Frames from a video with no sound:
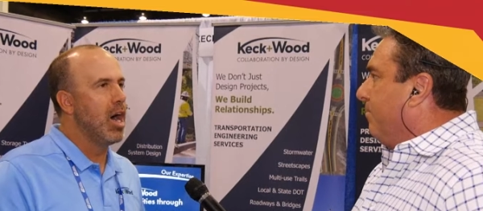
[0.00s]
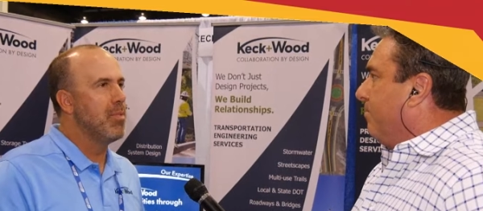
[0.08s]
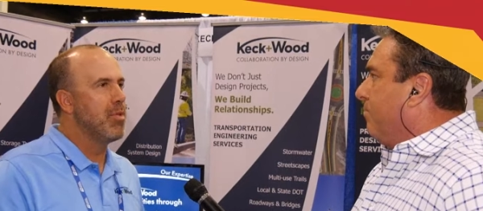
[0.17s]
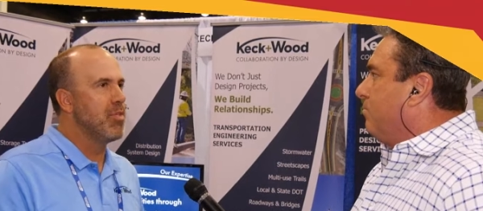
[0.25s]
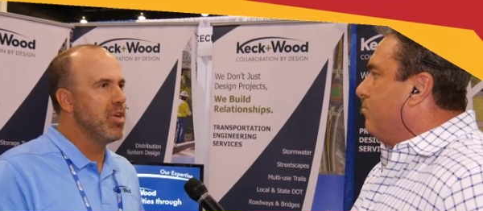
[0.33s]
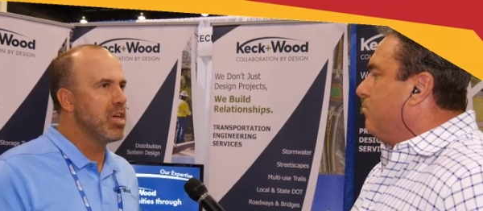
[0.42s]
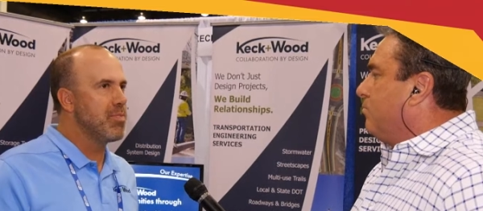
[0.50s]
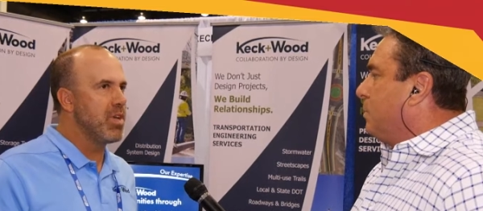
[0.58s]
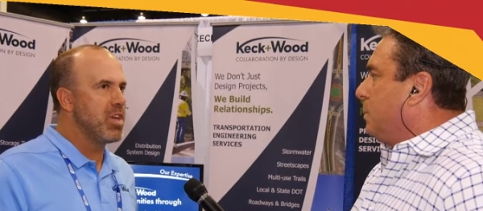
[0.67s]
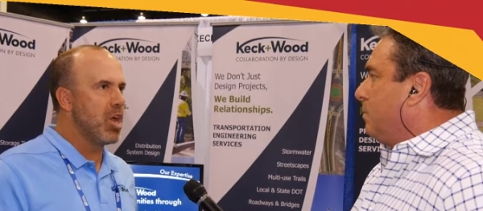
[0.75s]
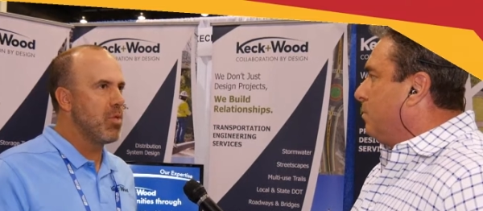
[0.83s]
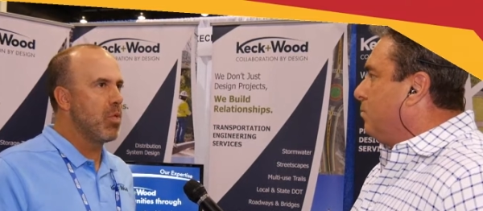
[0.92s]
Speaker 1: but really,
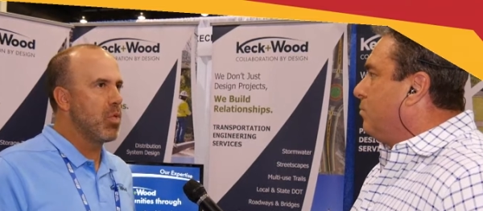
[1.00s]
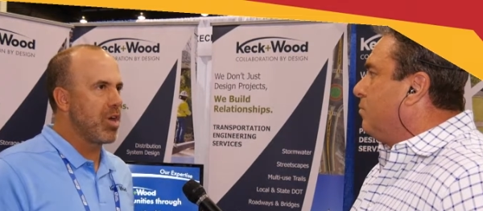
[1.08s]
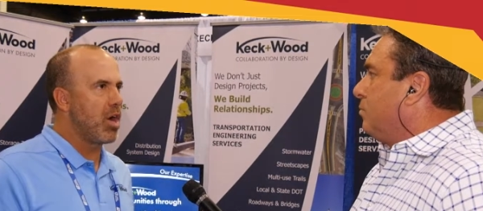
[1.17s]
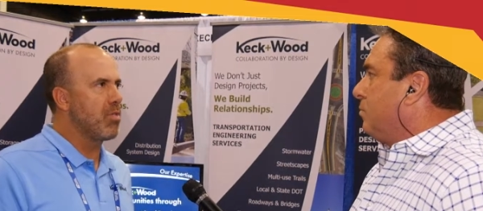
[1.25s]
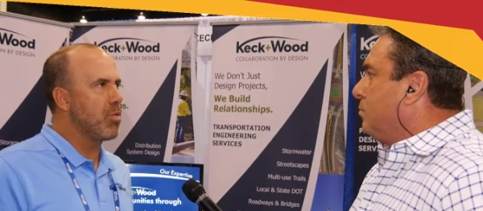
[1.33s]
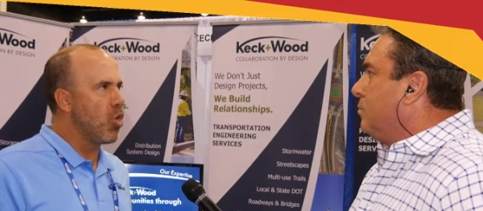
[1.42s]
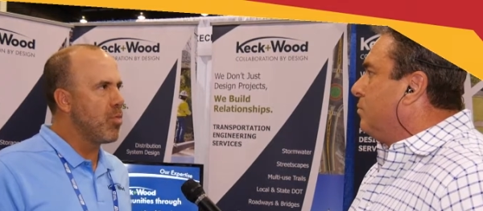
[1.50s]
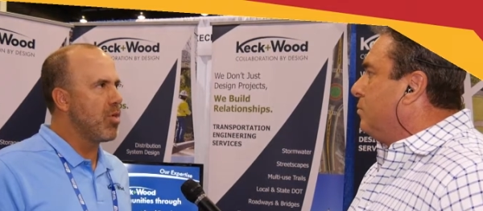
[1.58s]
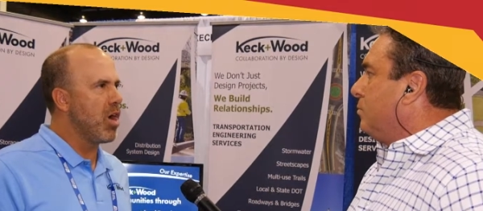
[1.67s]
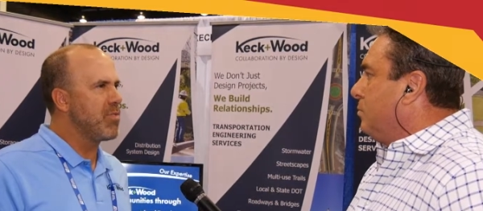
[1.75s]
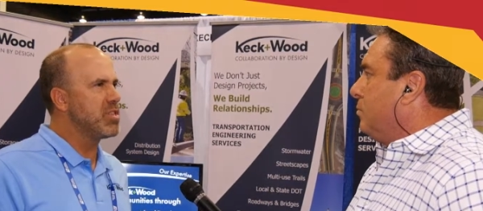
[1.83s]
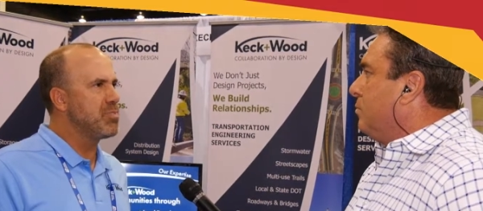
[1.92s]
you know, with our corporate
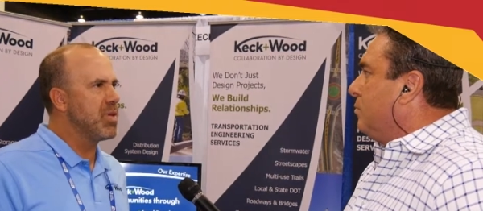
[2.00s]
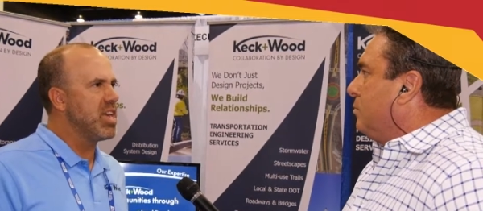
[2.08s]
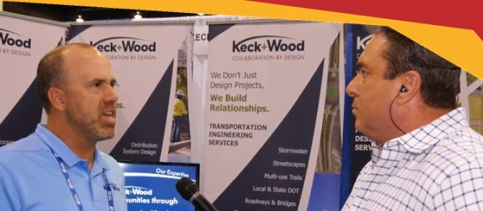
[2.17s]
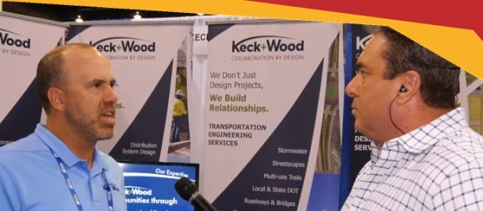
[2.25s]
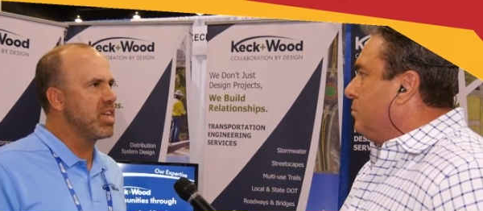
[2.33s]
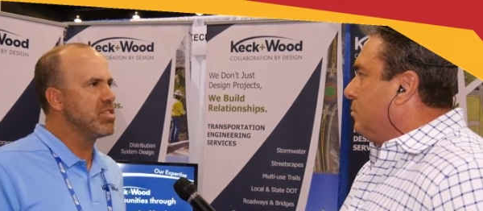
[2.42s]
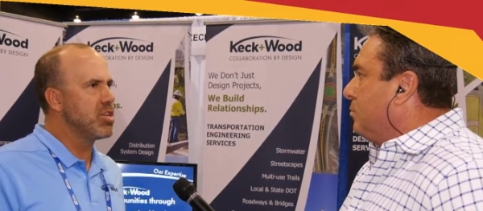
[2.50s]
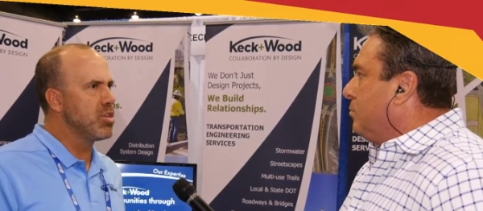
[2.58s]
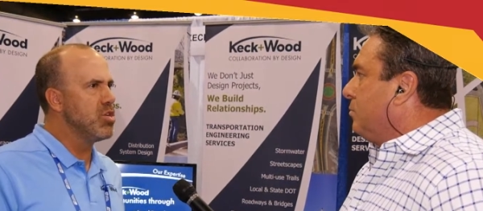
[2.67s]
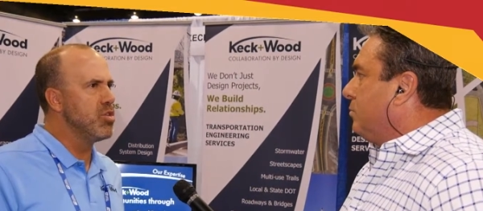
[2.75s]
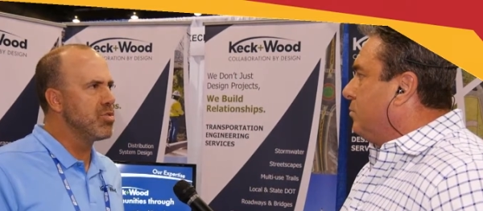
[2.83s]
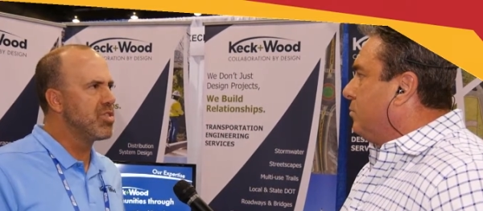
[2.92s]
office being in
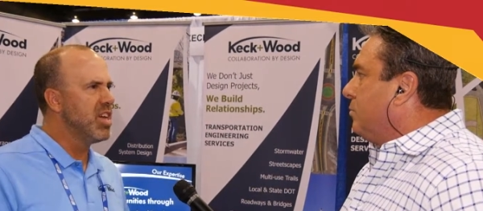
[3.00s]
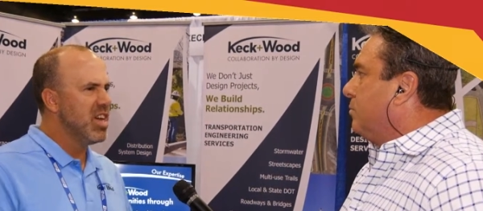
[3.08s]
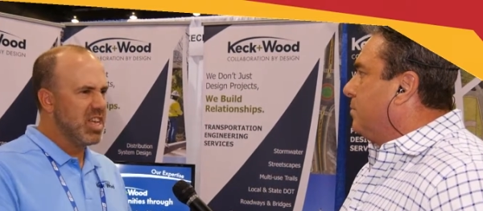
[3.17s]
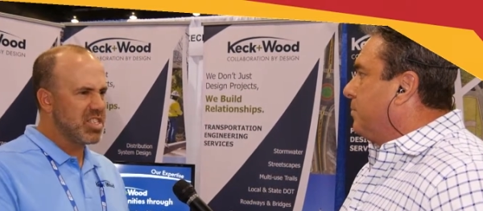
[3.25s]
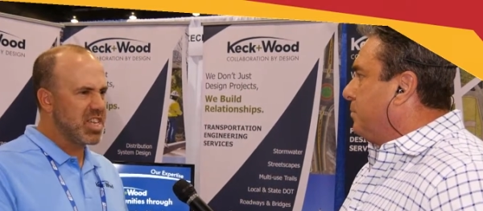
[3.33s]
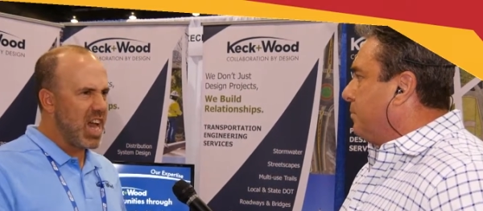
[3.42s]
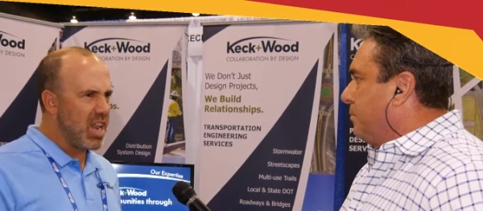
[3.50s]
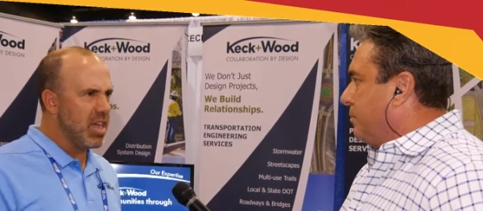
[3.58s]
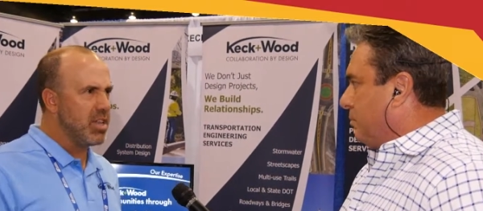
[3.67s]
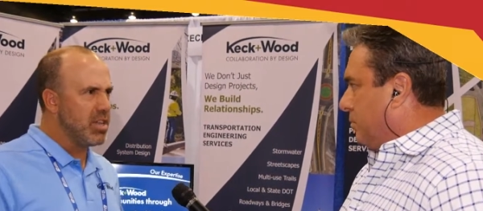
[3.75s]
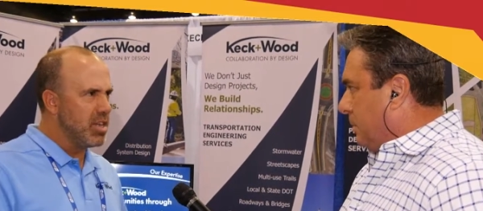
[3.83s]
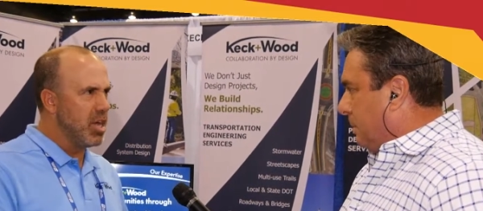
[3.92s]
Duluth, it's kind
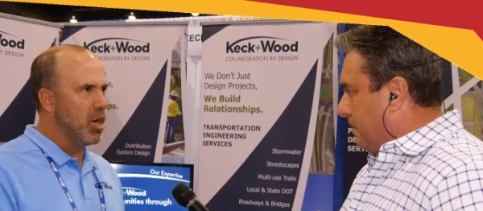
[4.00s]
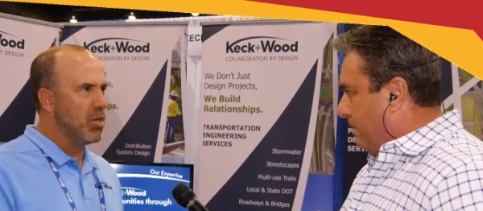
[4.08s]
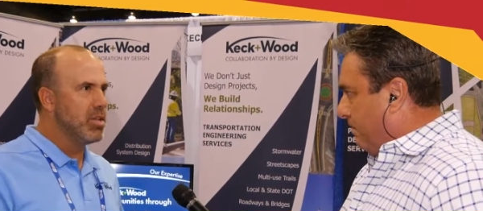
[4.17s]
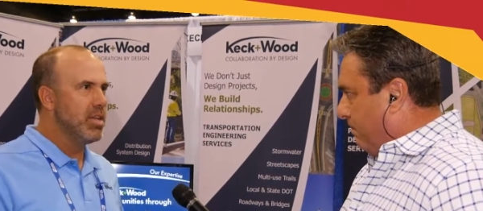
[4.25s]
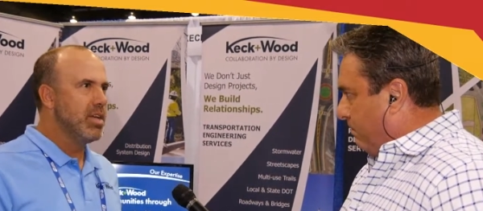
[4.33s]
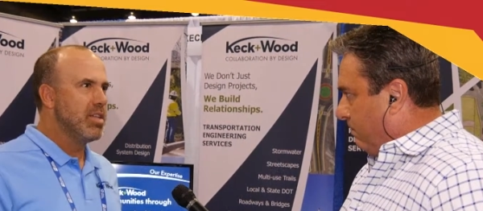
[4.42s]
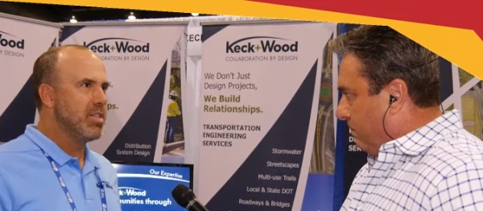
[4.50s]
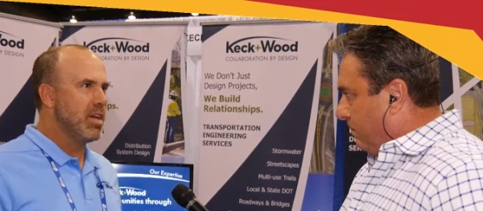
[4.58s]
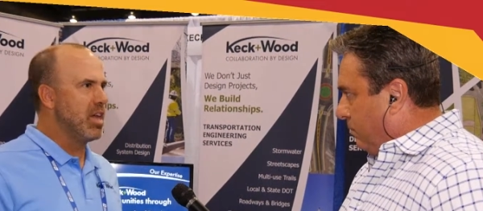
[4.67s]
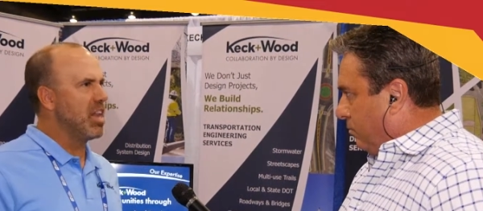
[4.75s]
of, you know, a,